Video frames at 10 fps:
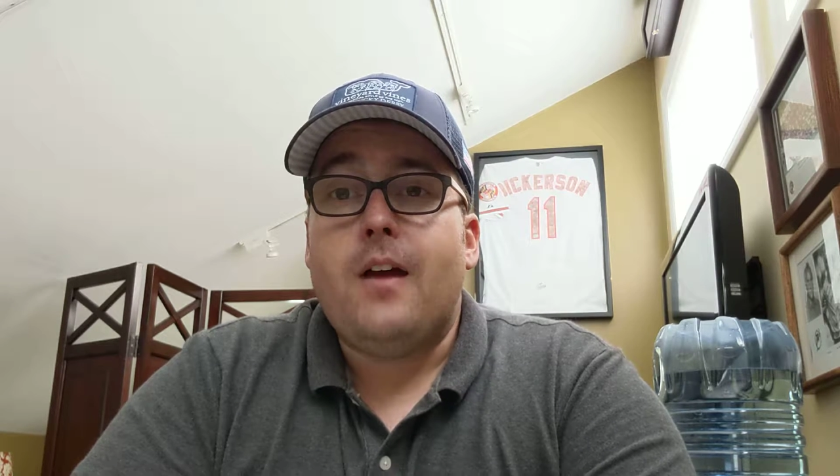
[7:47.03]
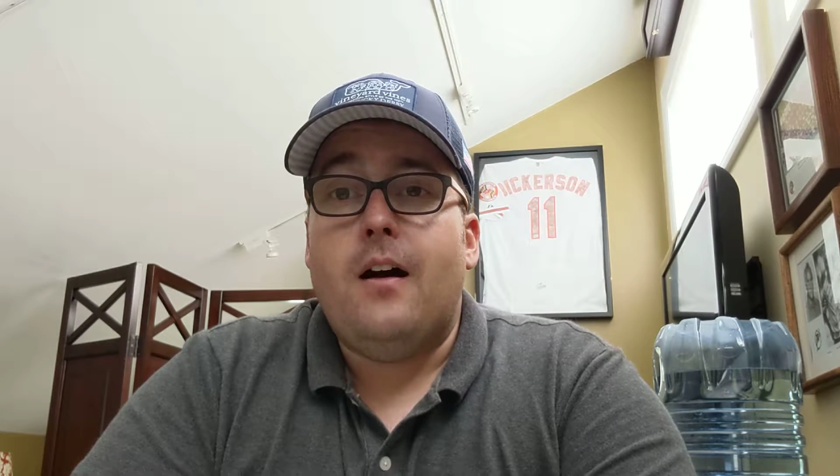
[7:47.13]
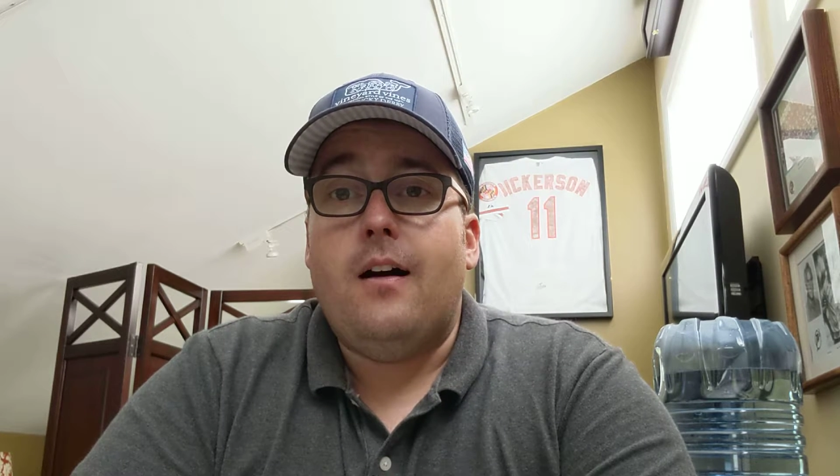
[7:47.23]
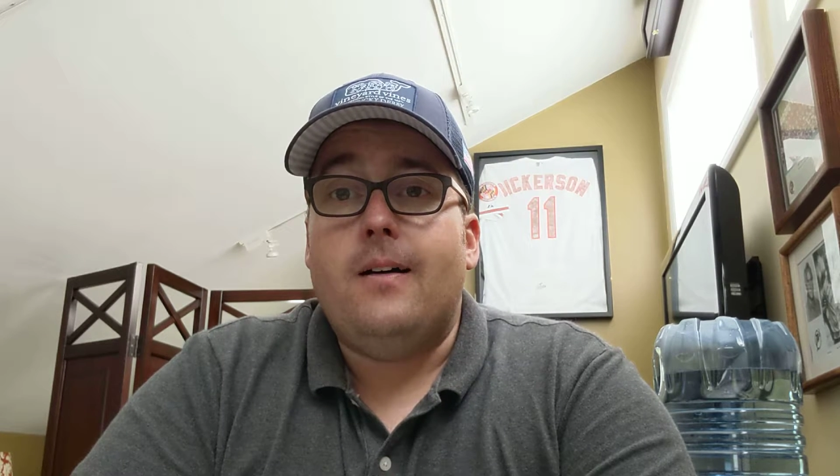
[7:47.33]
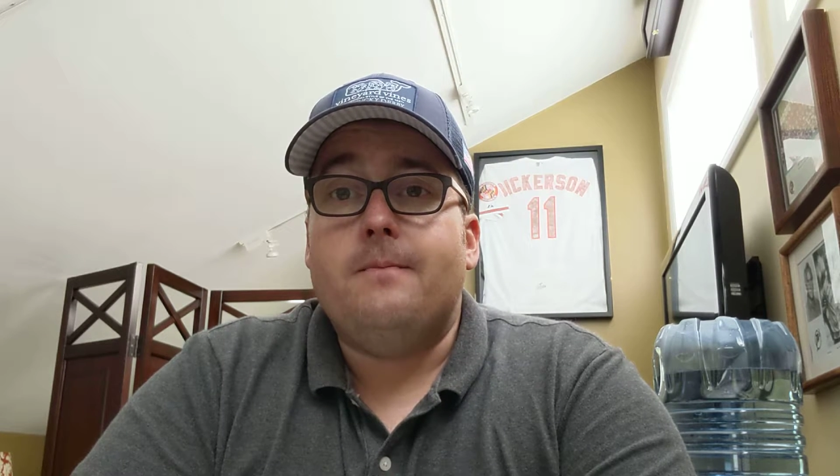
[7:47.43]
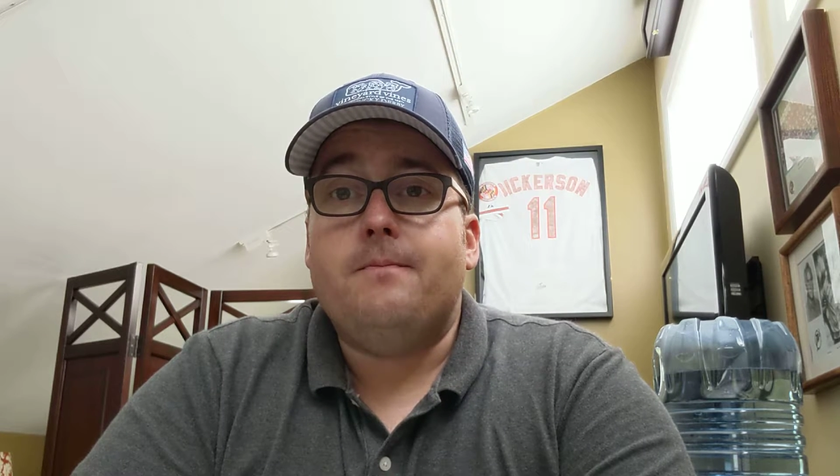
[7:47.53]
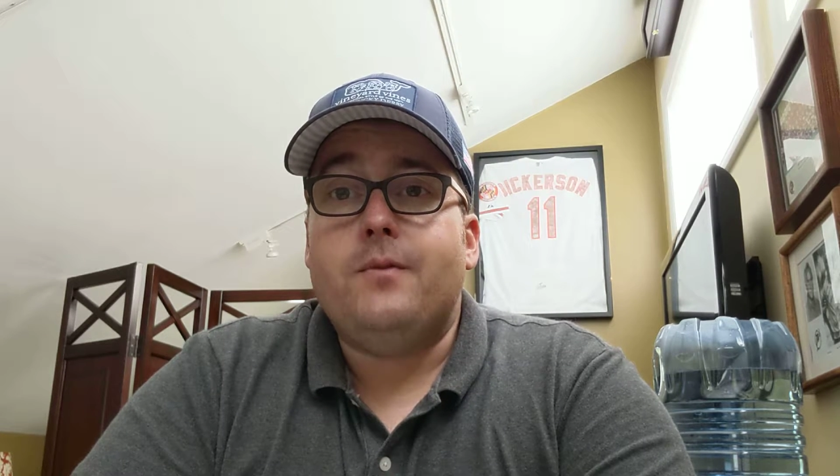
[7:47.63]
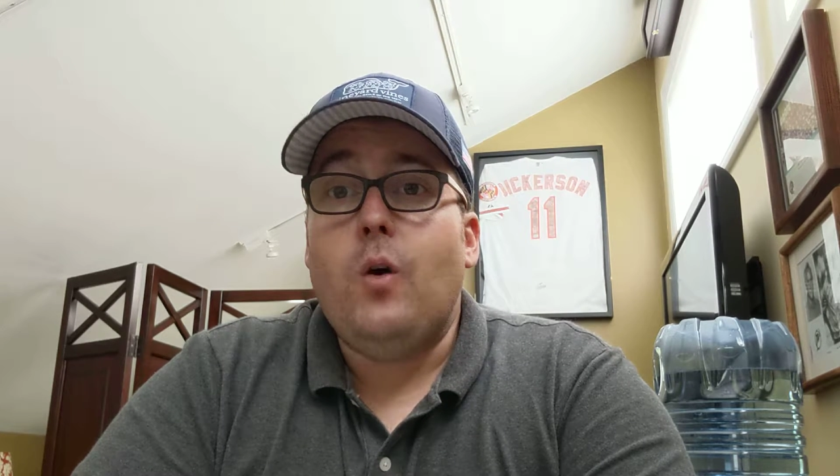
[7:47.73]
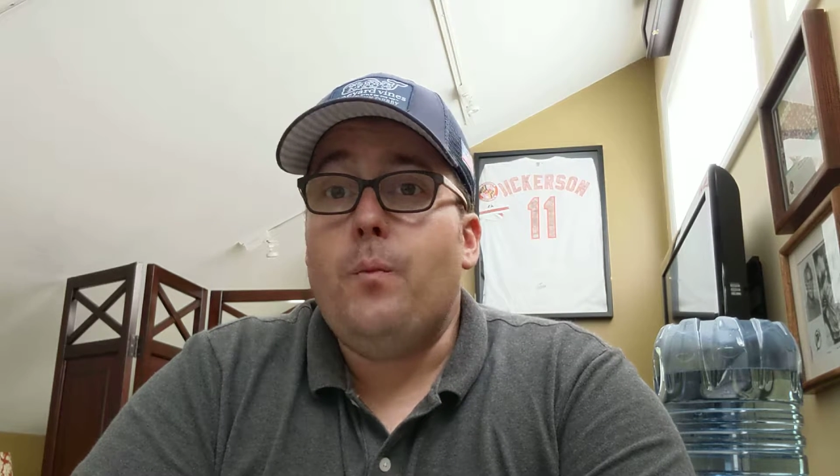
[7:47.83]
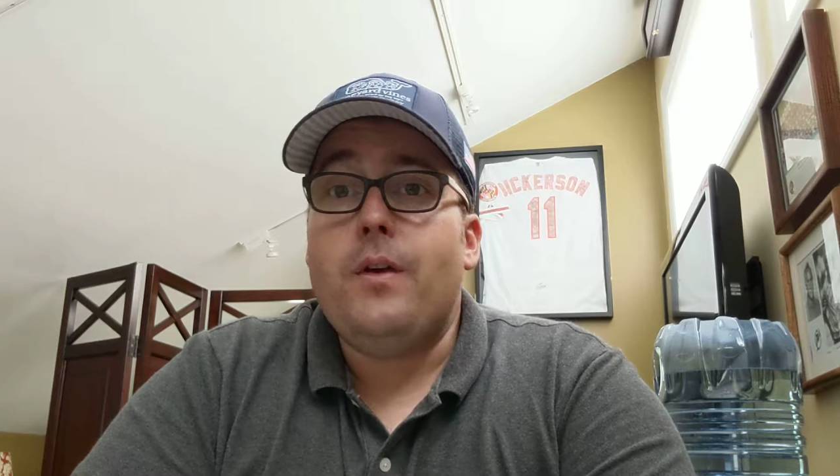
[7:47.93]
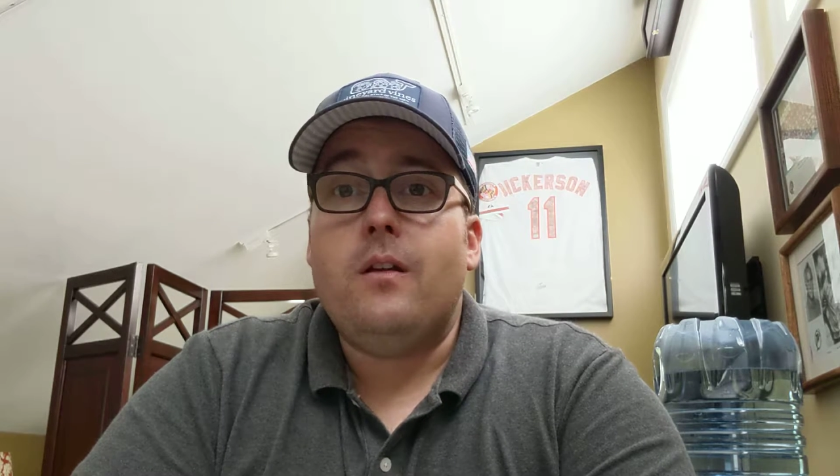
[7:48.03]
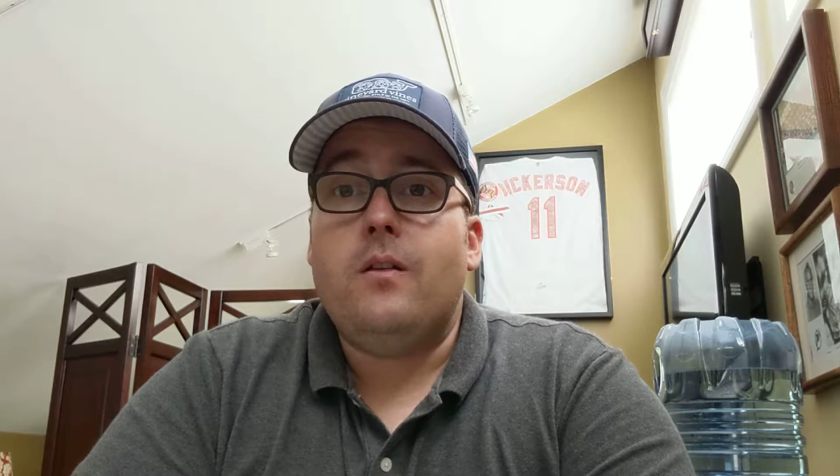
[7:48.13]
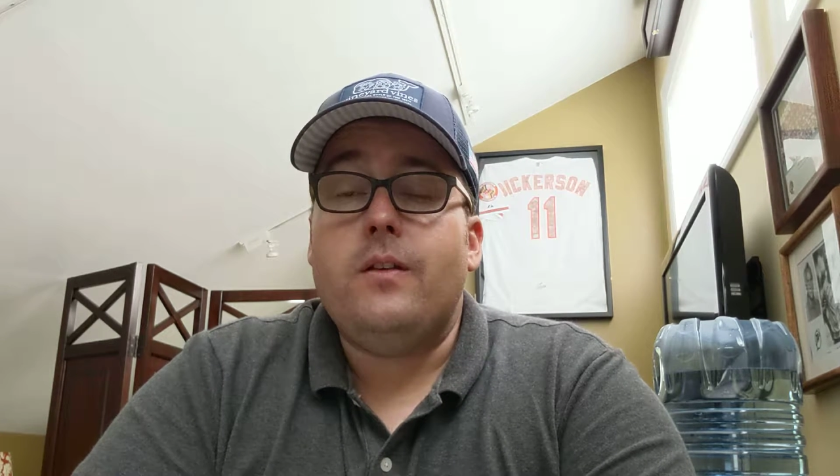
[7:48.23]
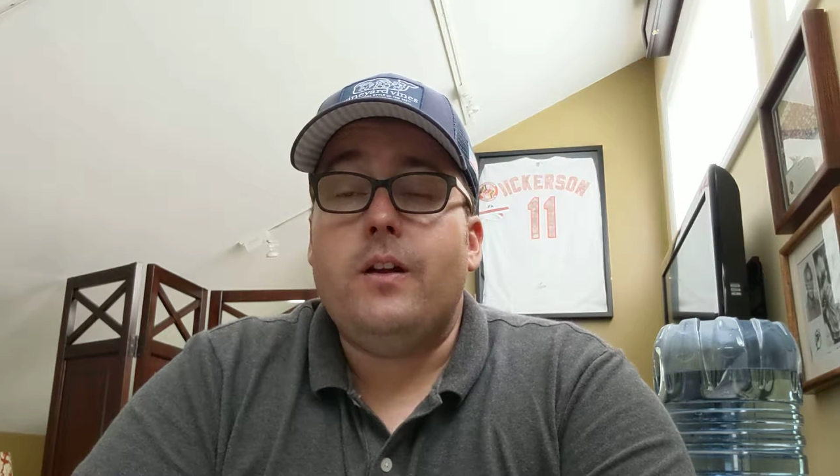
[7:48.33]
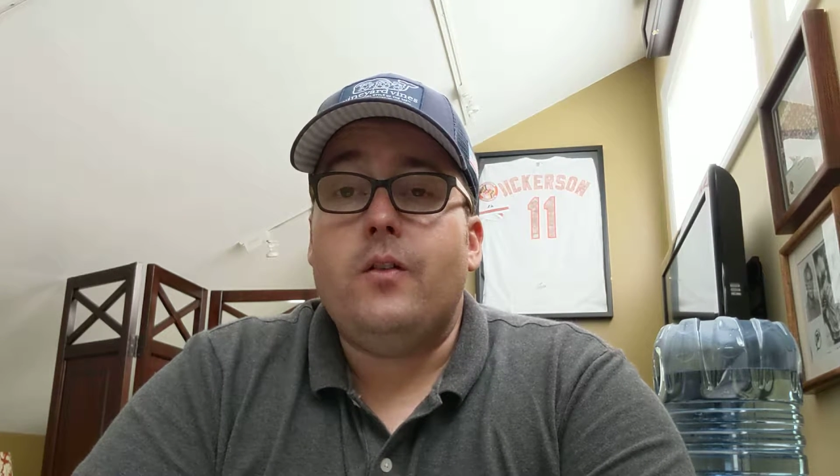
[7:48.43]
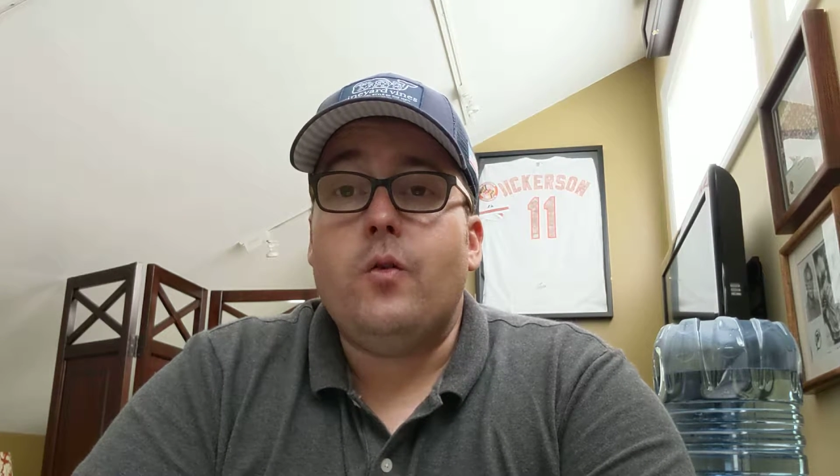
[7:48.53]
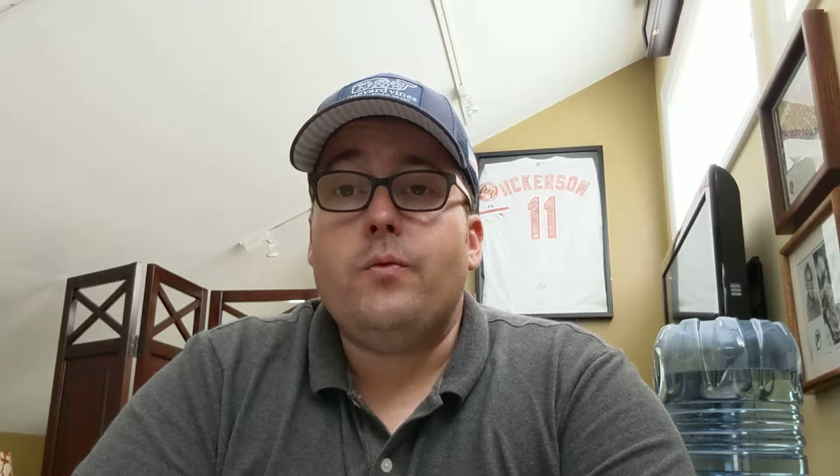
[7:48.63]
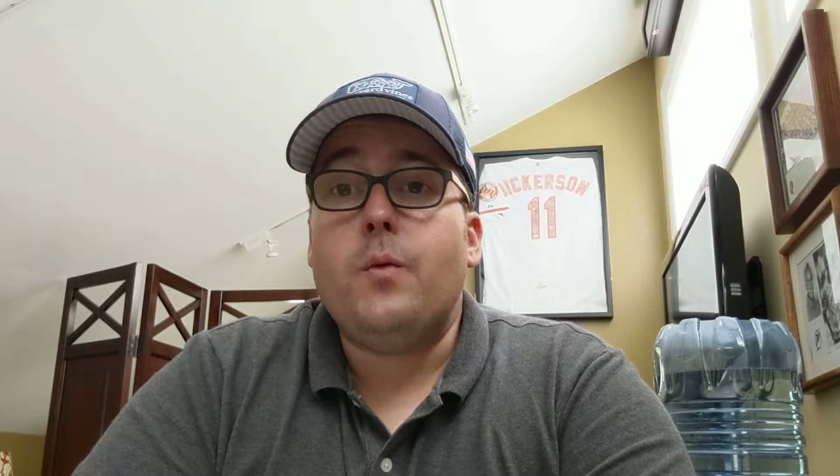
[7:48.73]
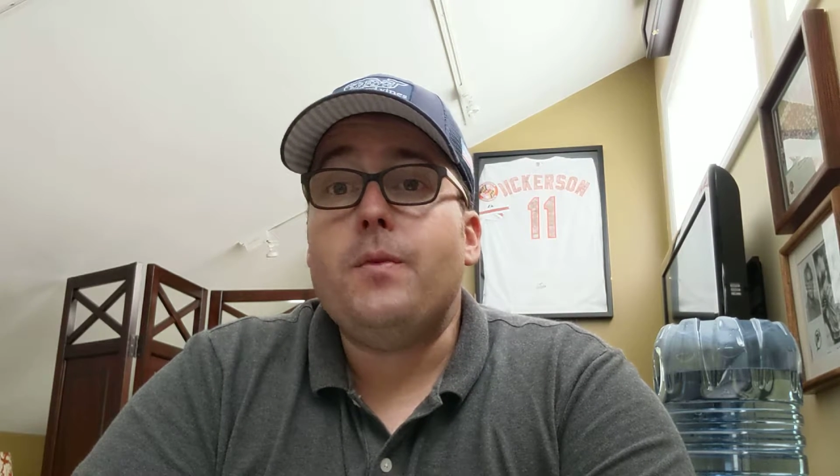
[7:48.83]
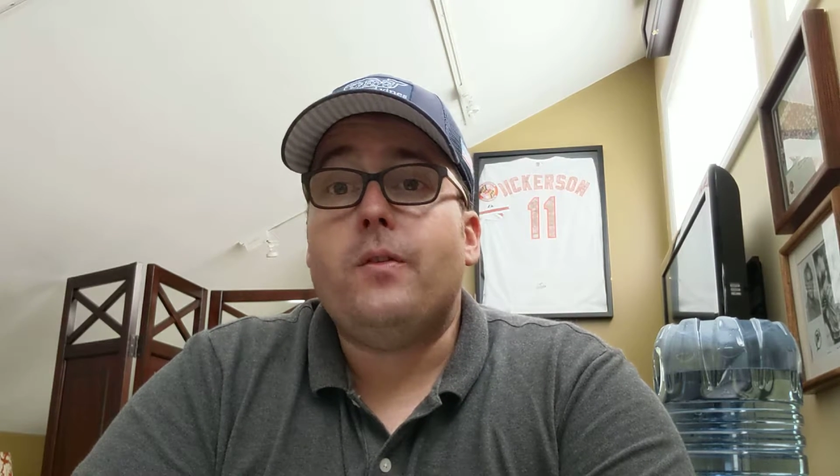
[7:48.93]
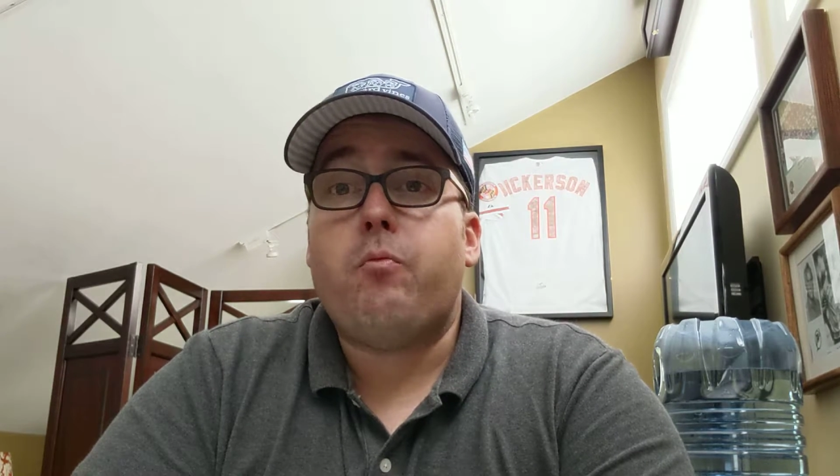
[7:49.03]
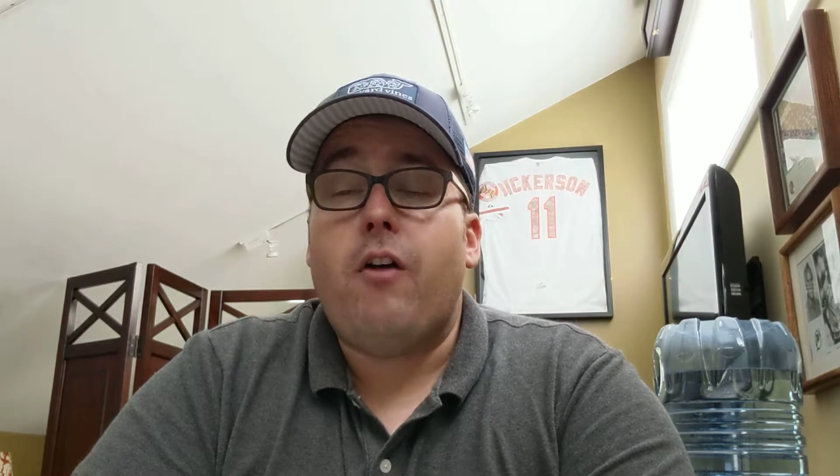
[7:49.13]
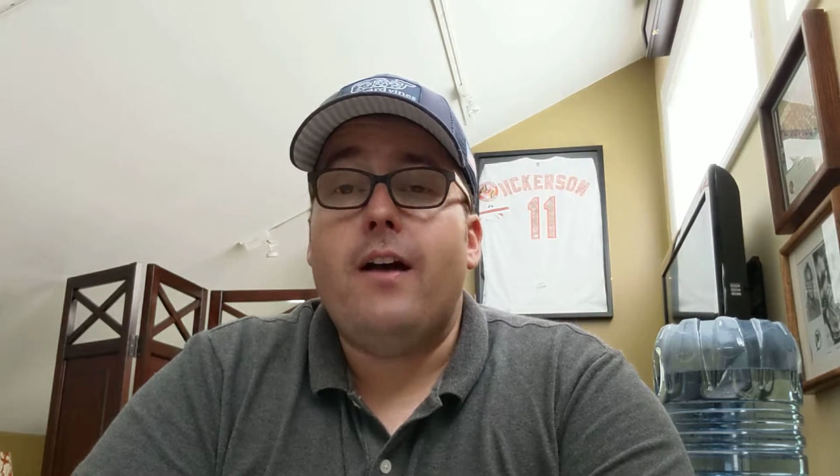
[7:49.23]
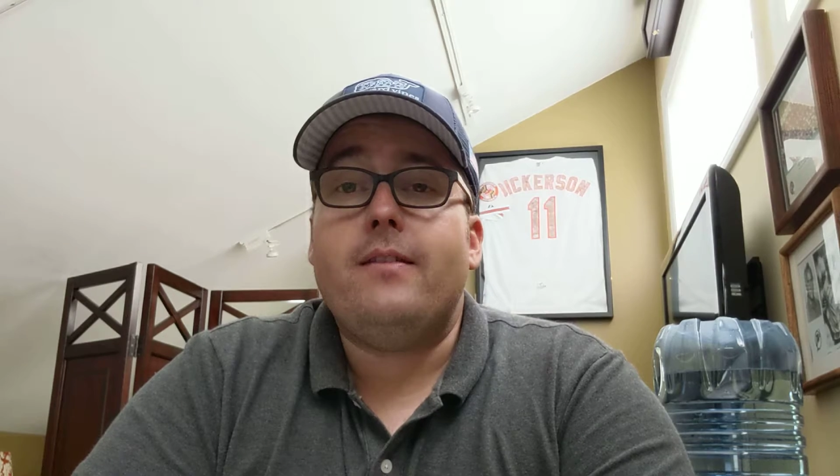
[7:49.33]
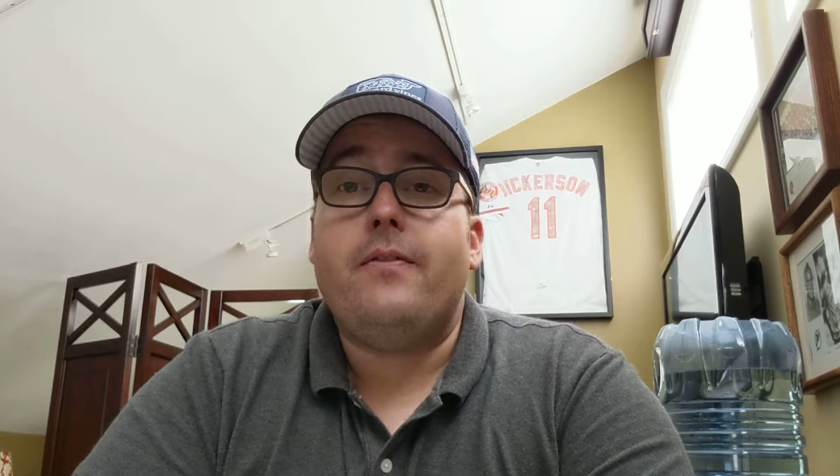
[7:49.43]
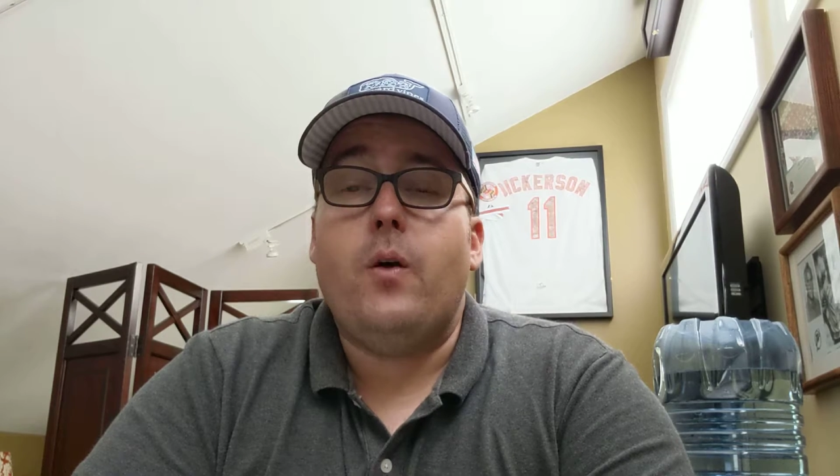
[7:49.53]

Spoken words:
don't be surprised